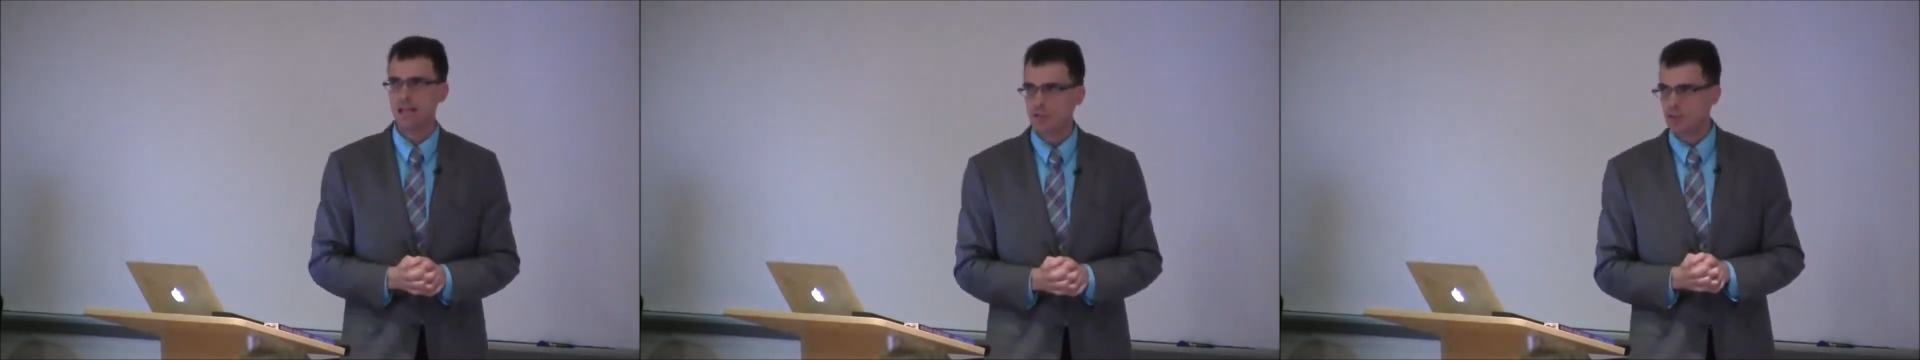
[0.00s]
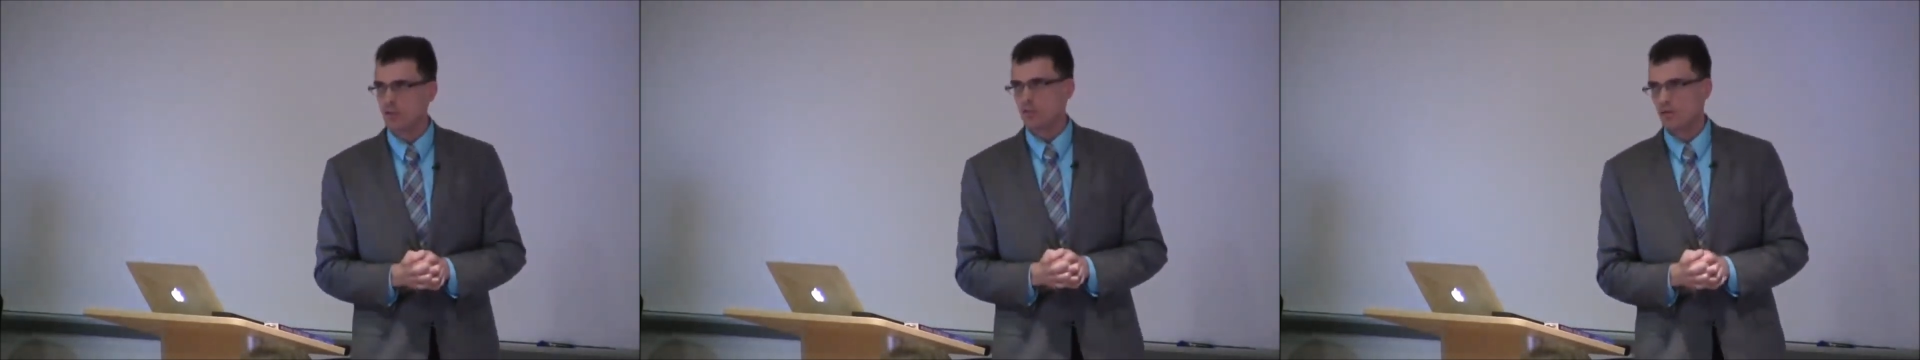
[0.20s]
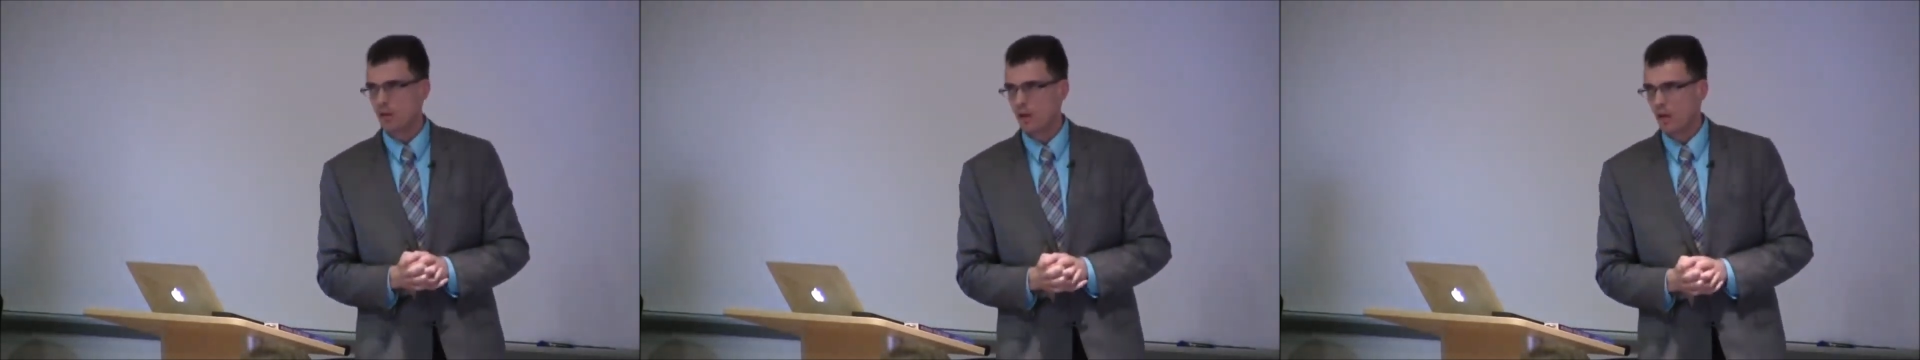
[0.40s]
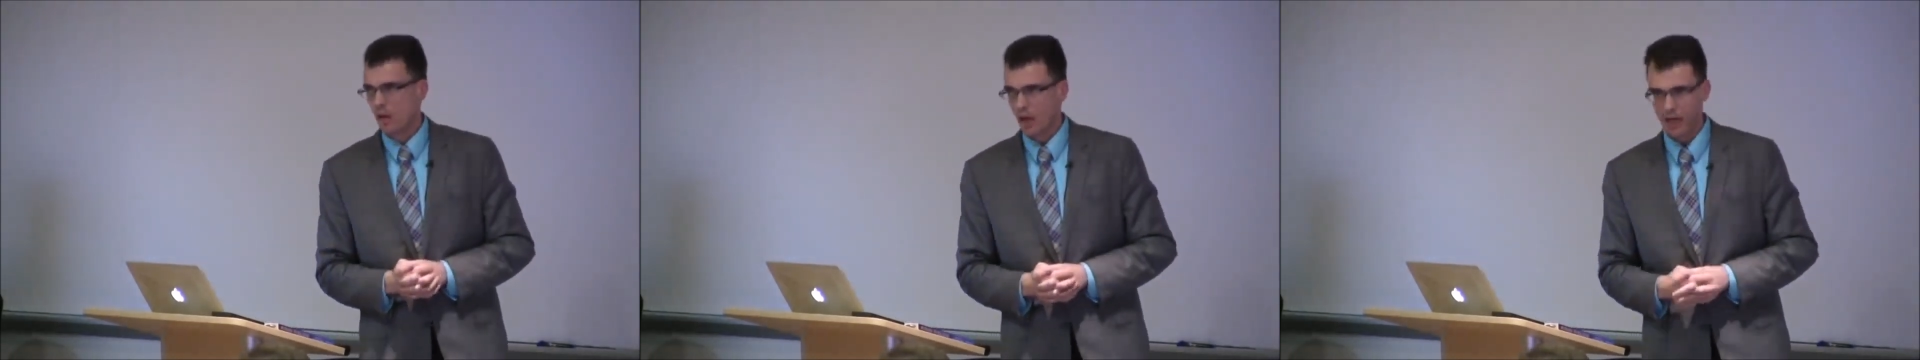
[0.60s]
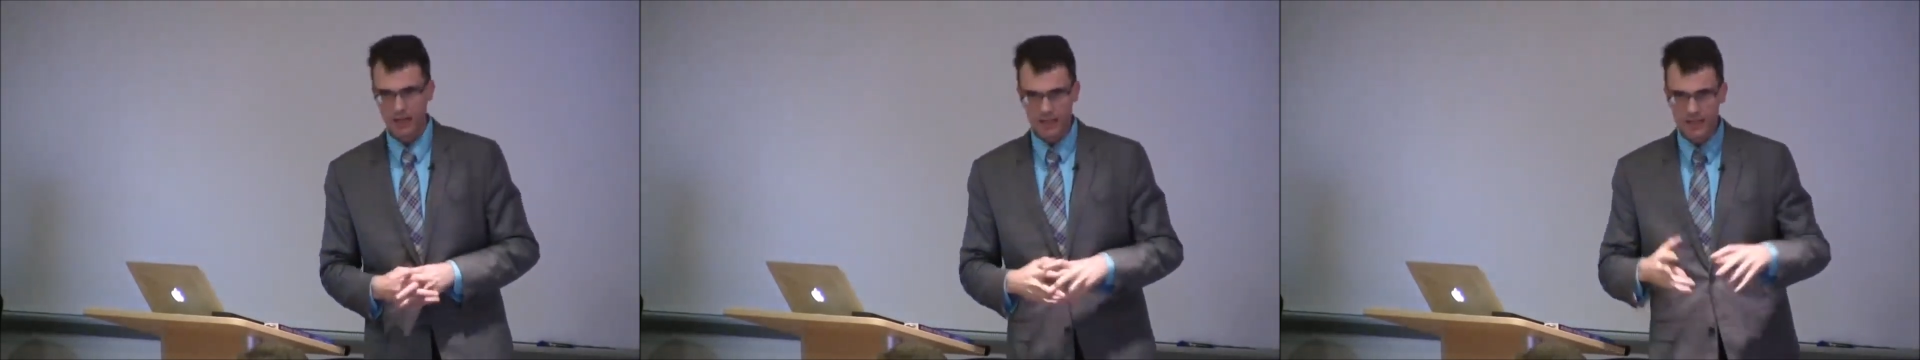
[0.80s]
legend.
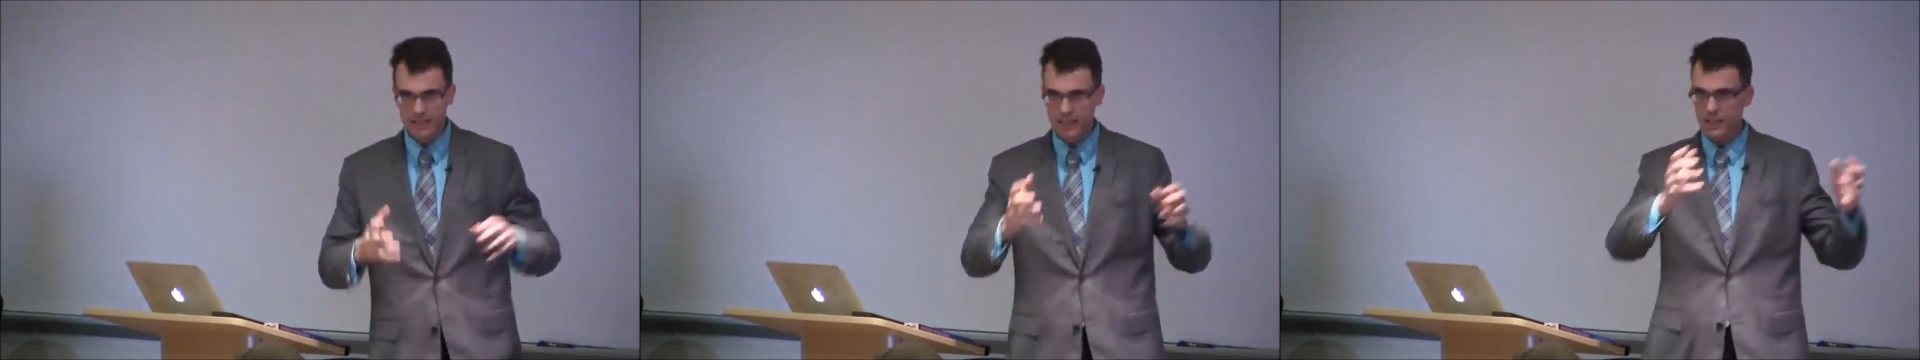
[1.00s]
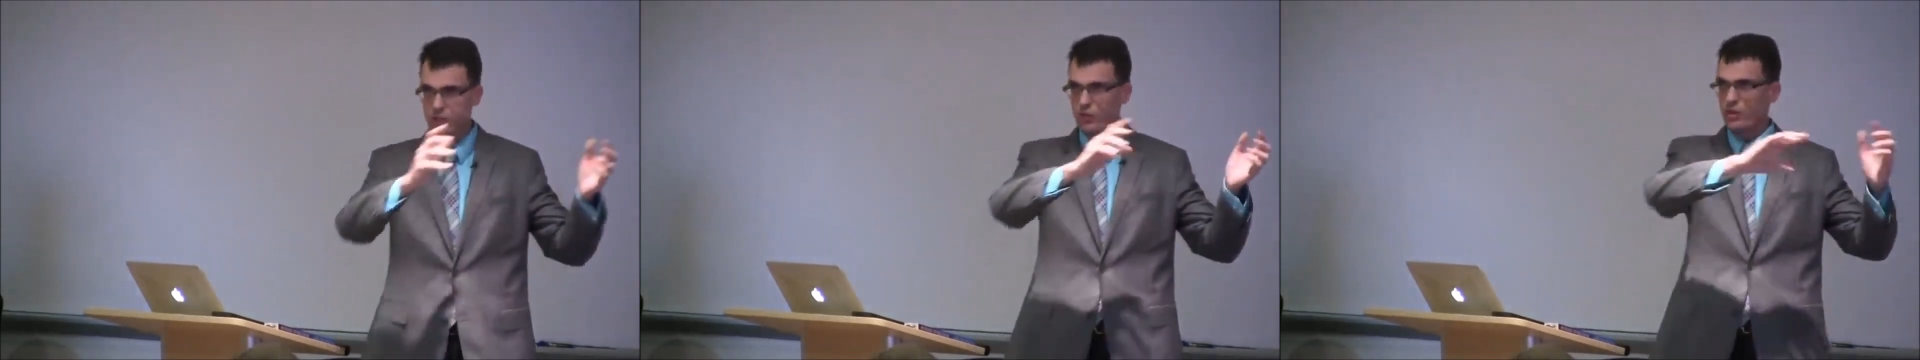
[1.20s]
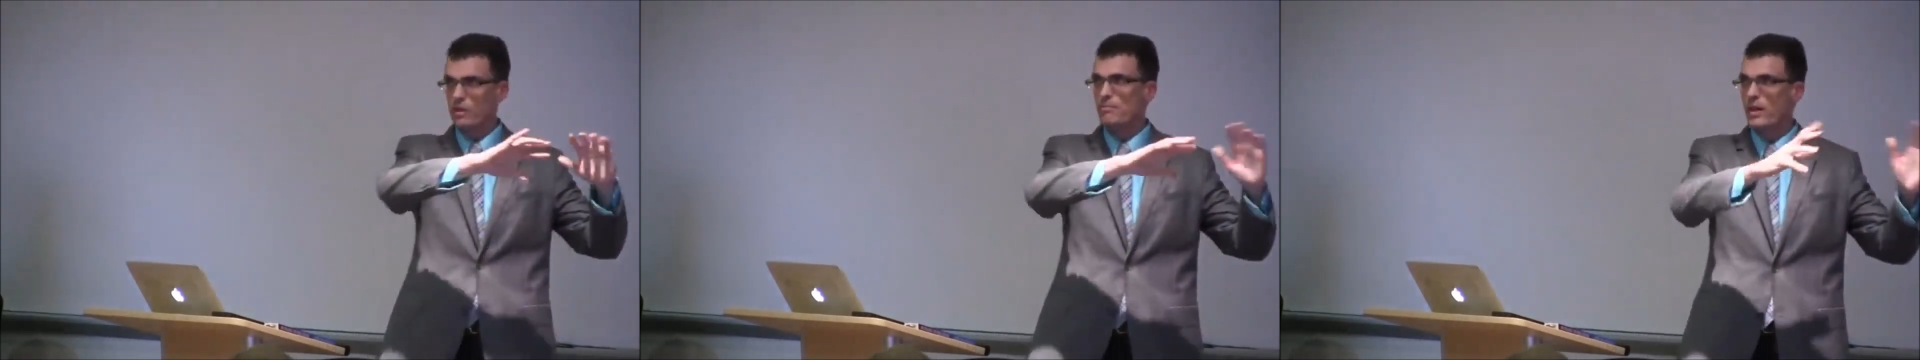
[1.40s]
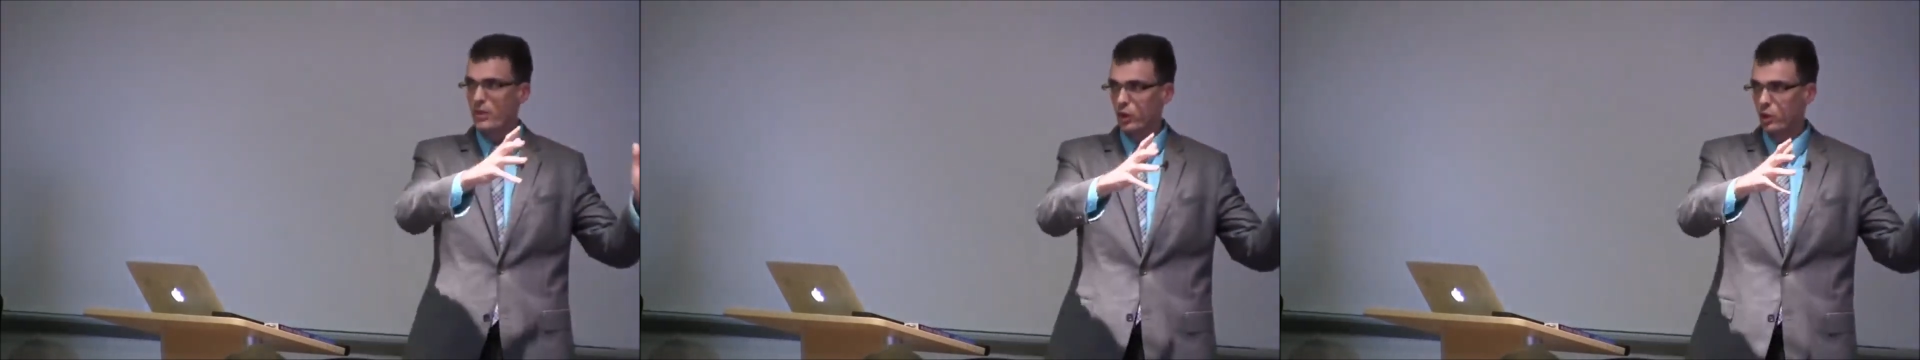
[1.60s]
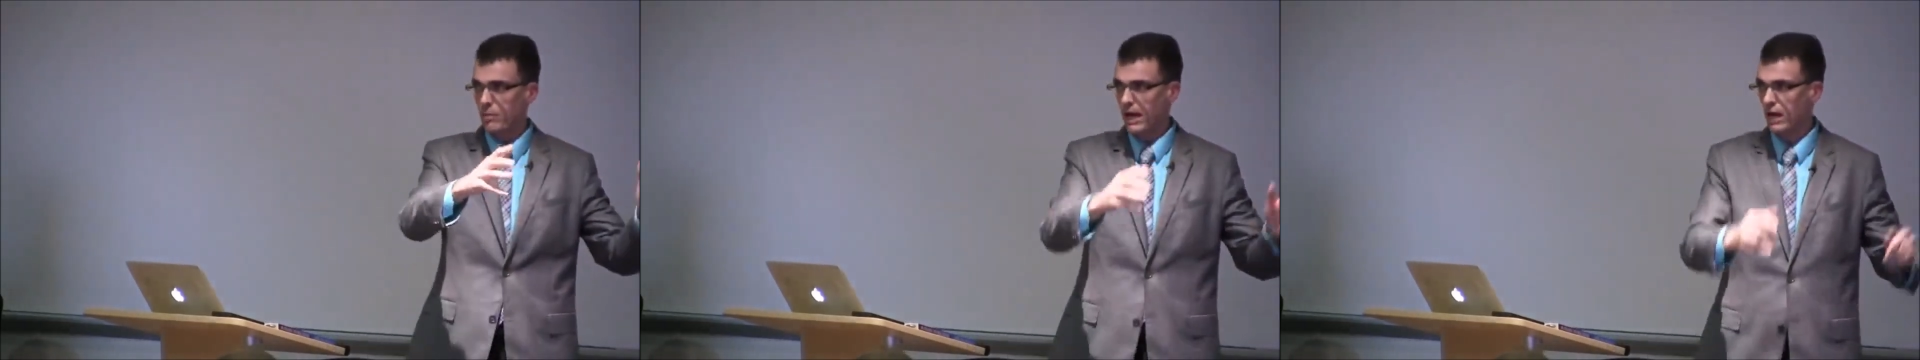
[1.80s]
And he says there's these
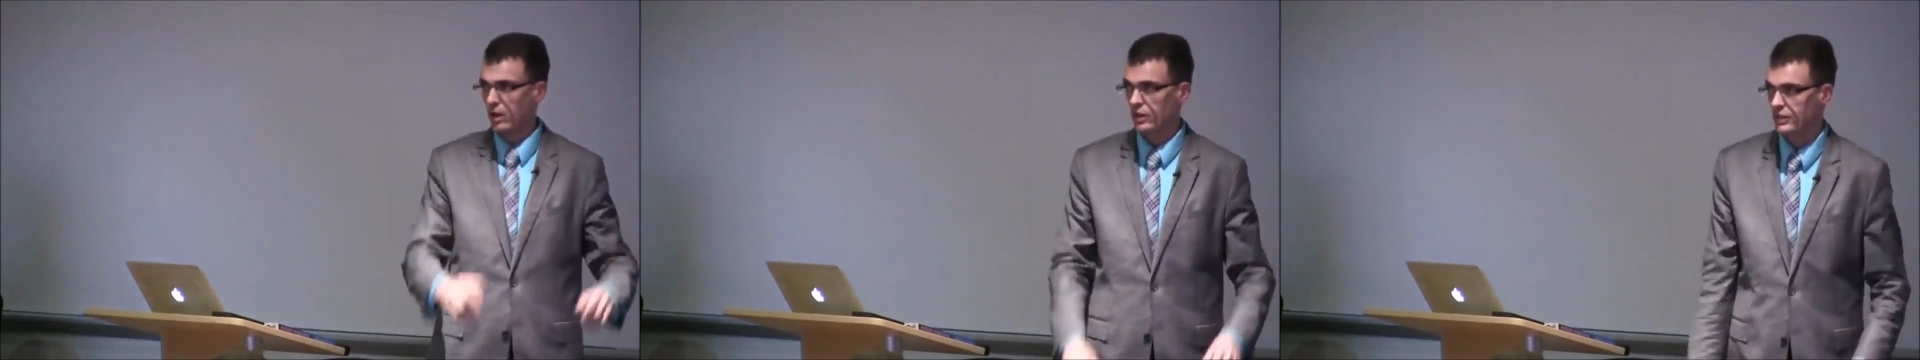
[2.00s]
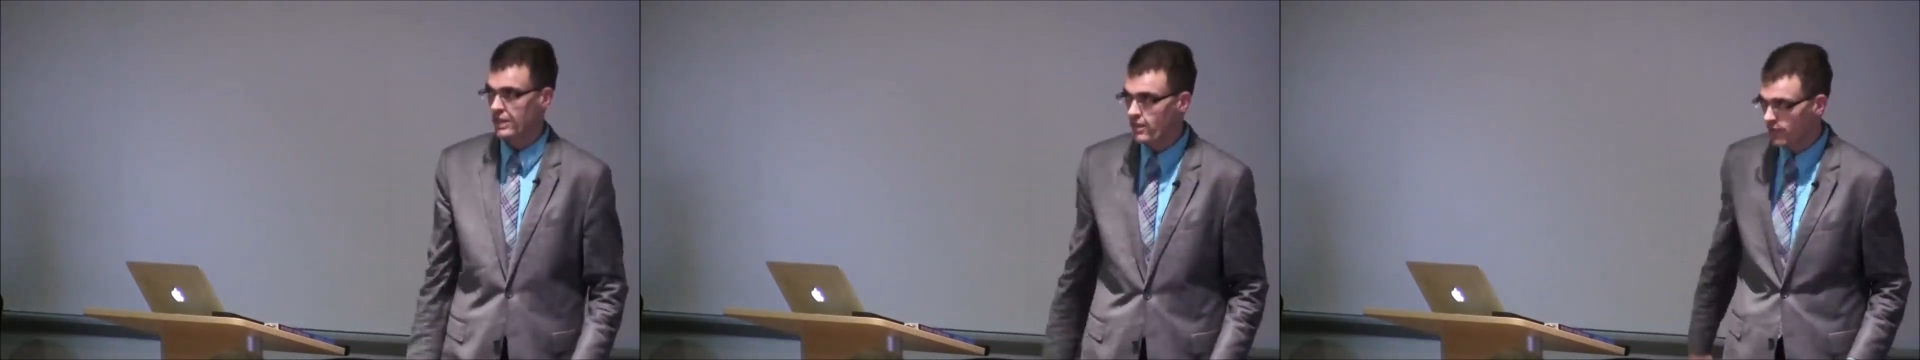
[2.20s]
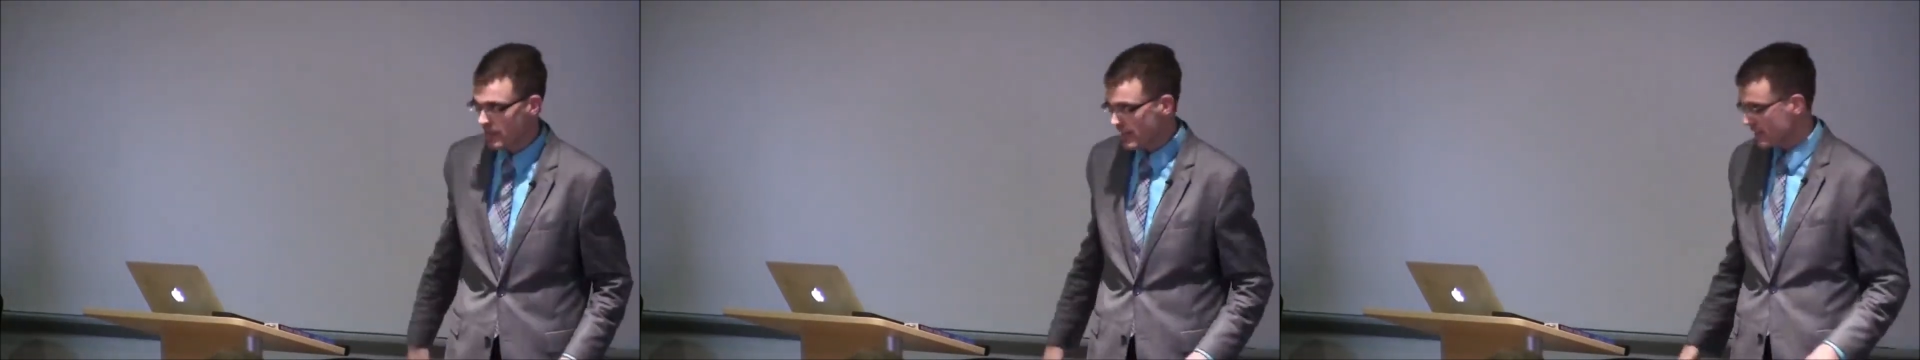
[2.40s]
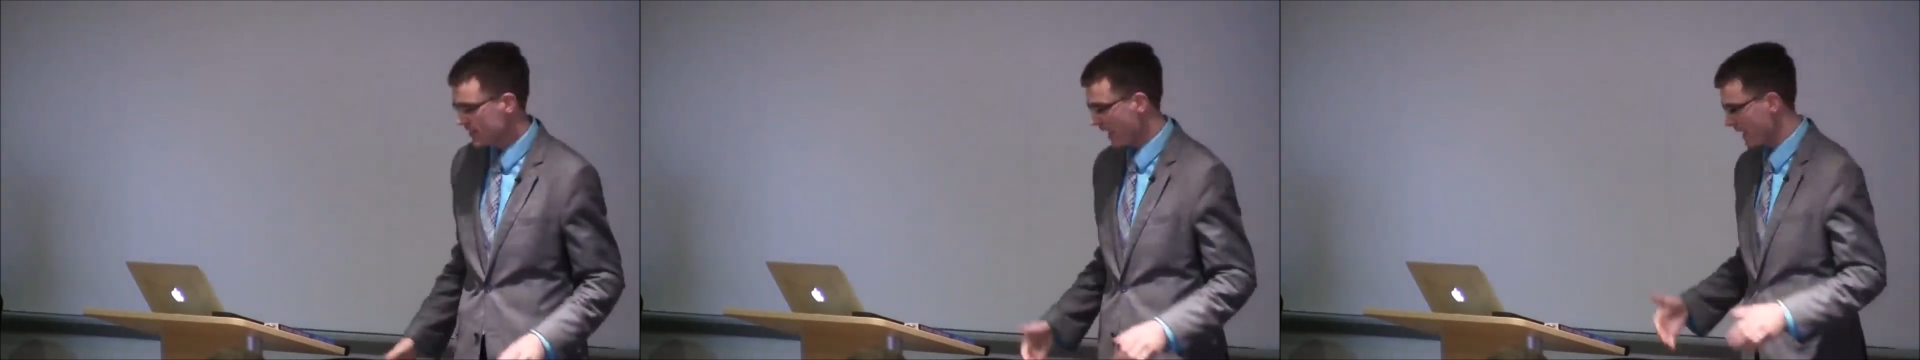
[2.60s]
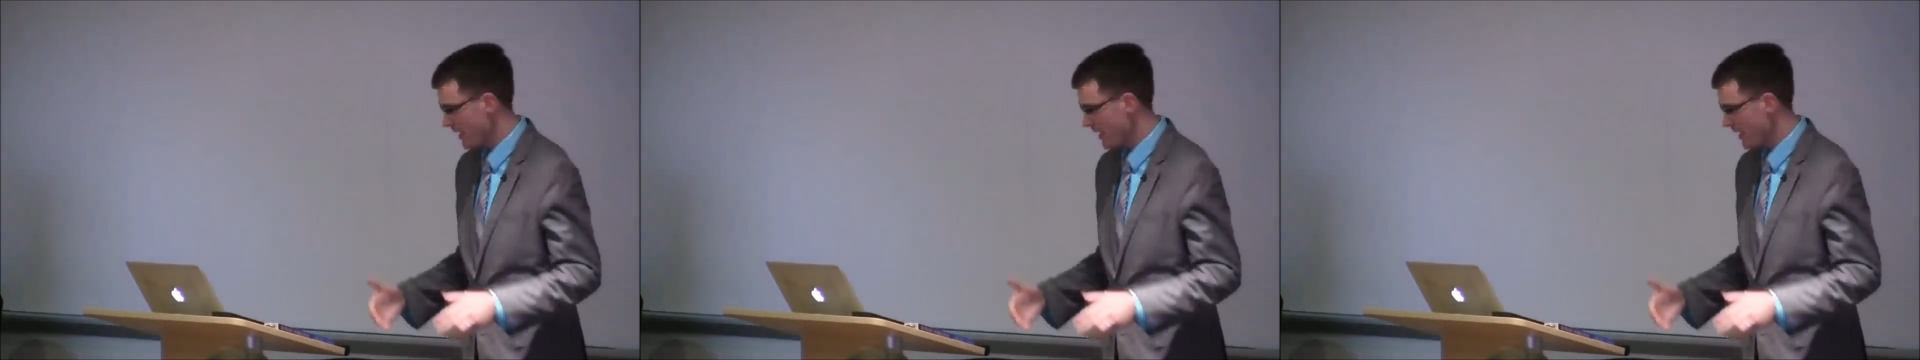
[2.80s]
mythical parallels. He thinks